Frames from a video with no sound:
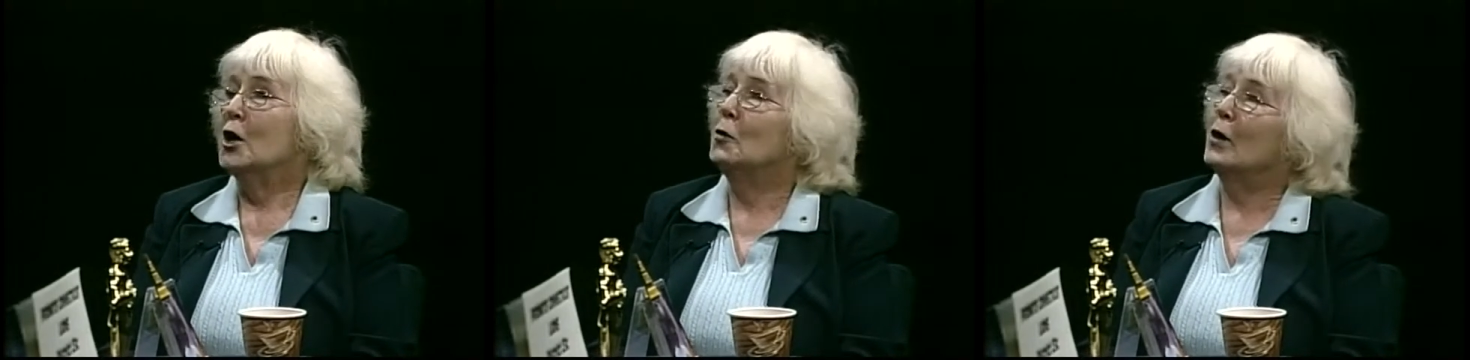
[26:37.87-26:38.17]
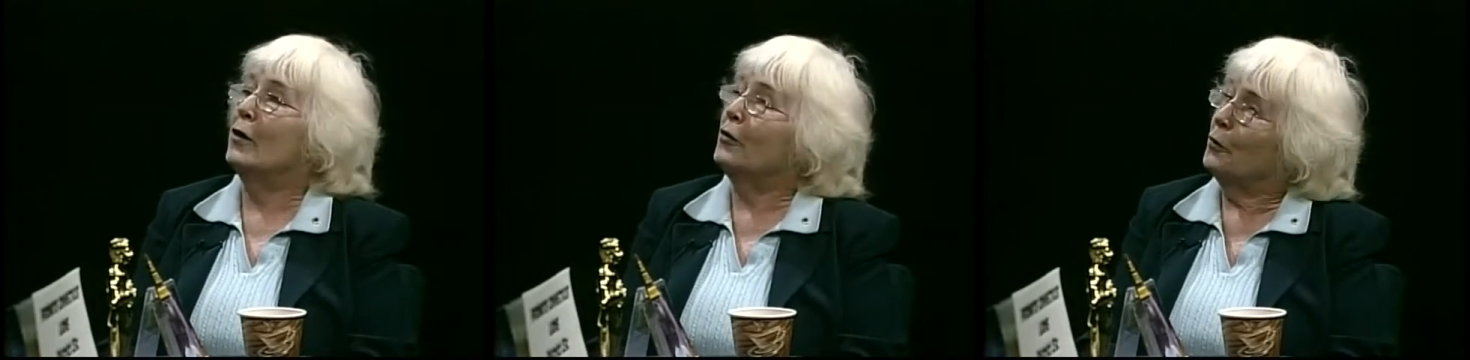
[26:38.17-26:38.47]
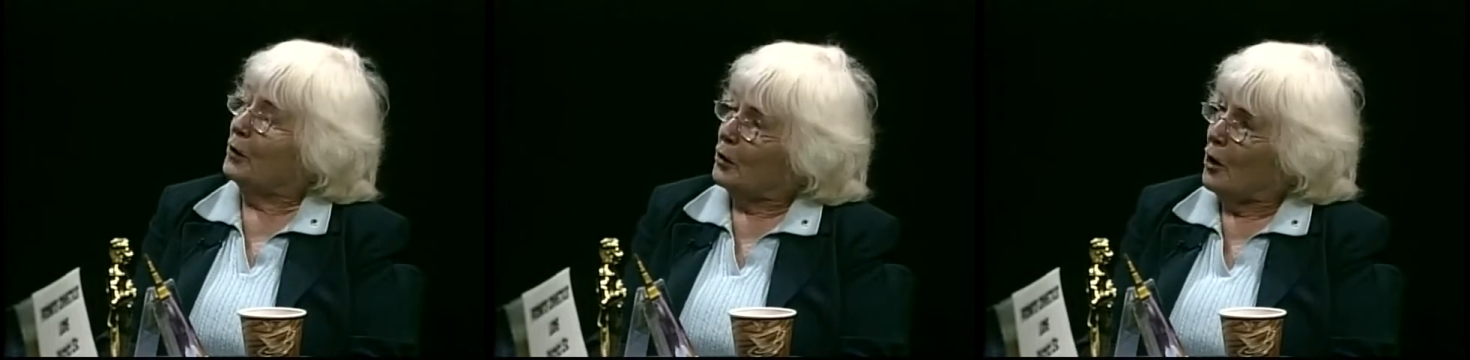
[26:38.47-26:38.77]
Well, the
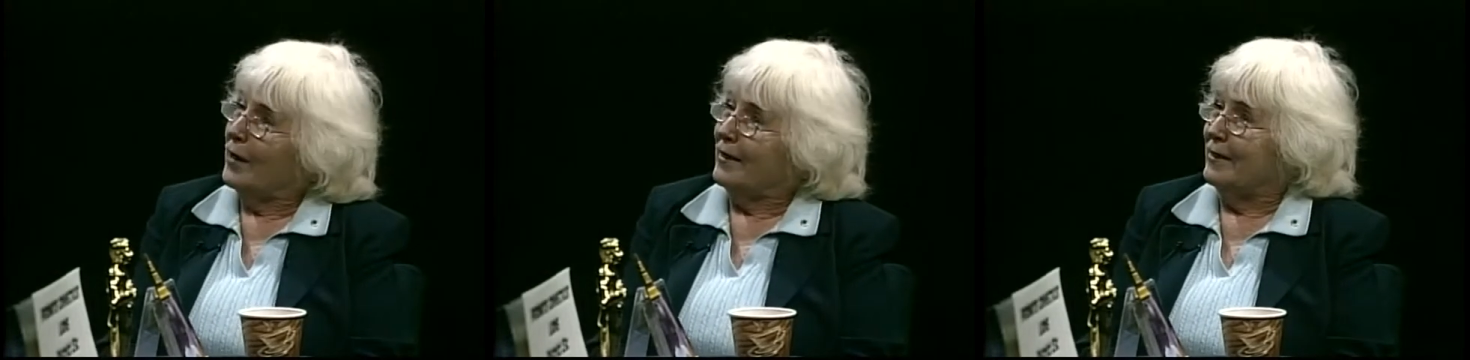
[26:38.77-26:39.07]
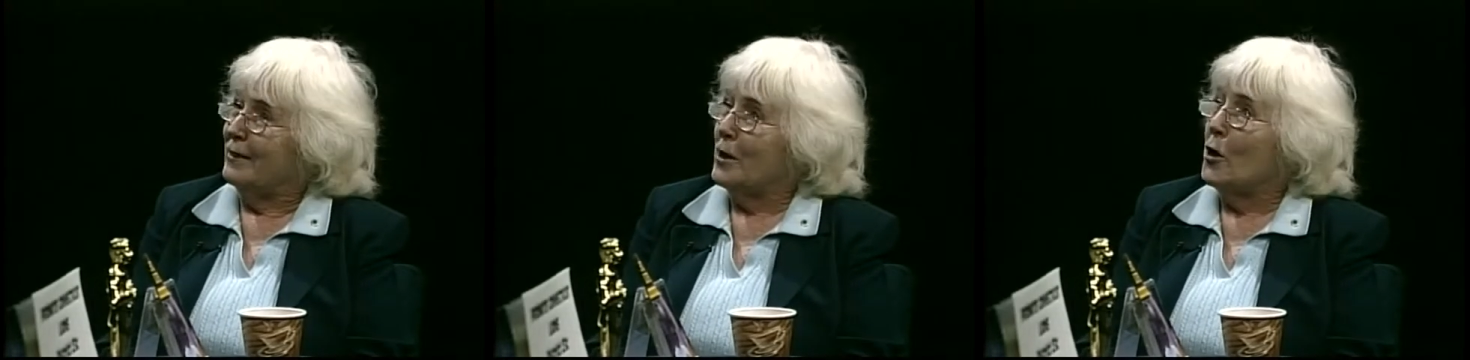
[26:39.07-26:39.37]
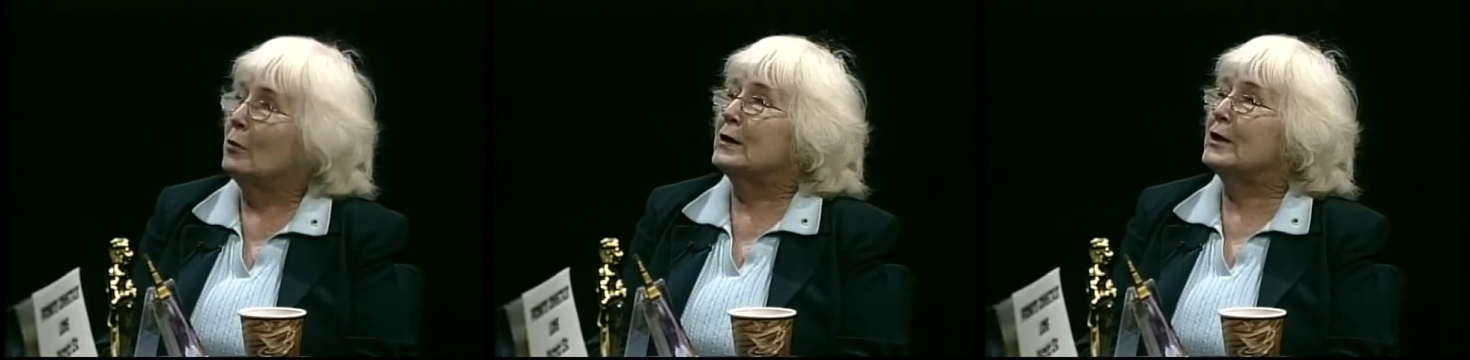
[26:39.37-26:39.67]
regatta
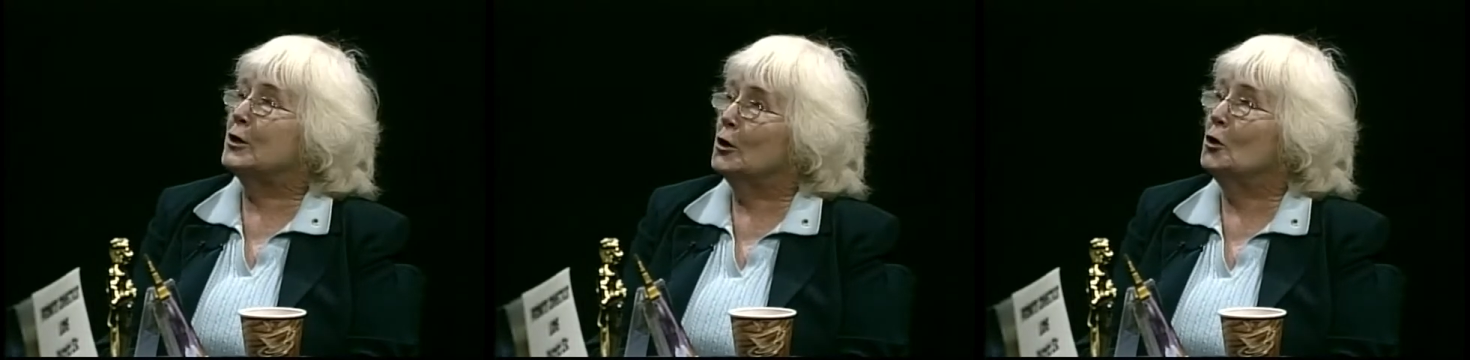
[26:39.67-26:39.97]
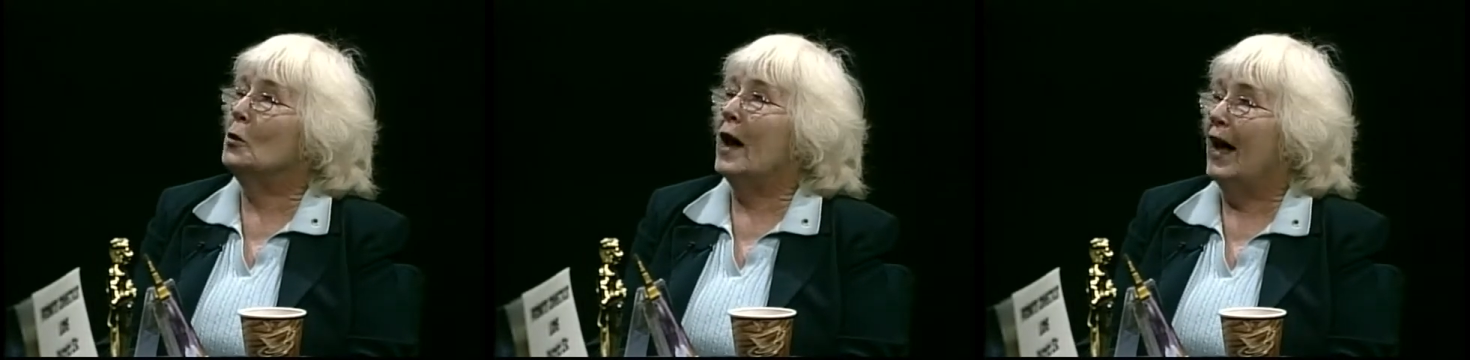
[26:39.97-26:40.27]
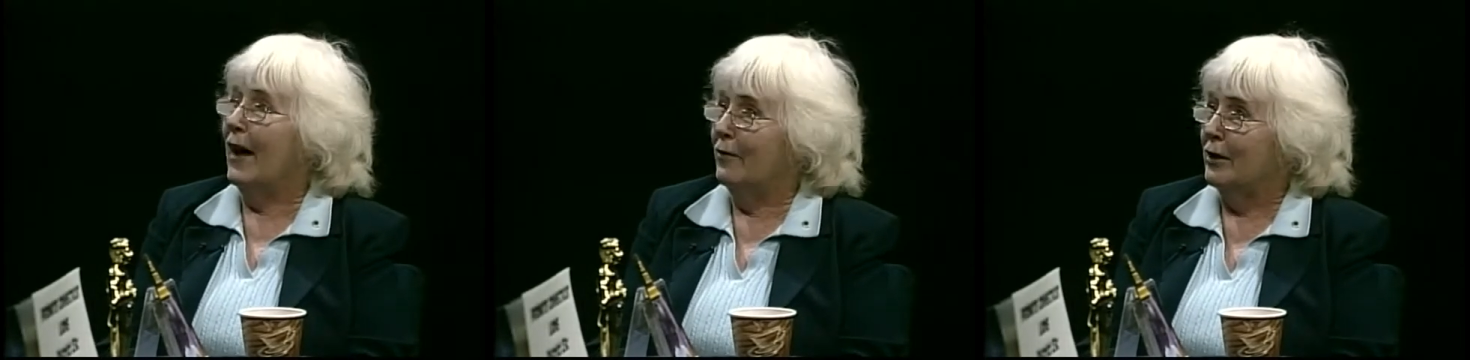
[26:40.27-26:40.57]
was too
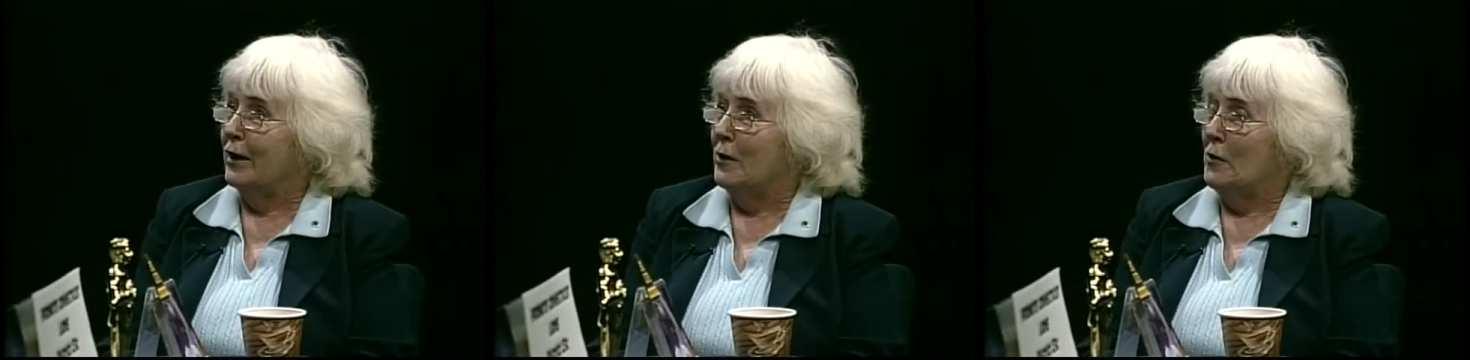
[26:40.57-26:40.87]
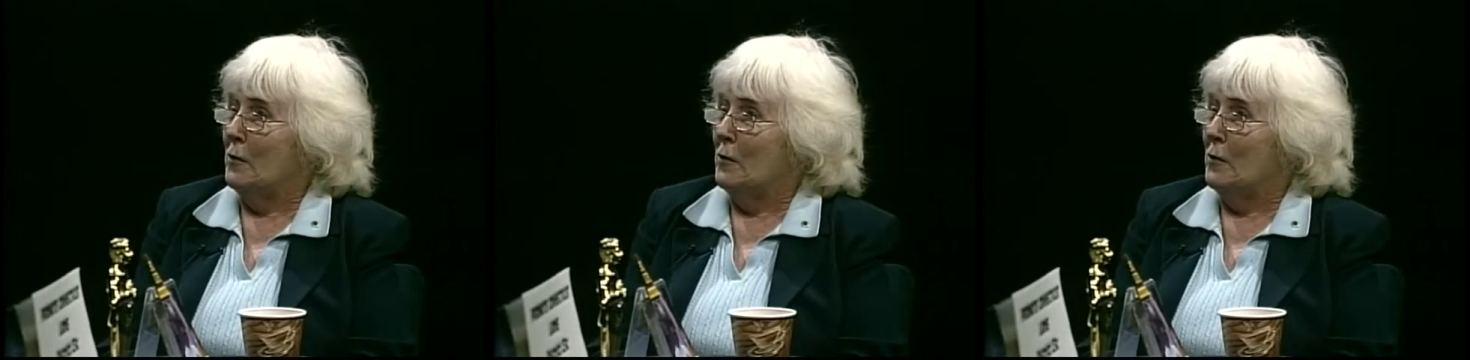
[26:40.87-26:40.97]
heavy.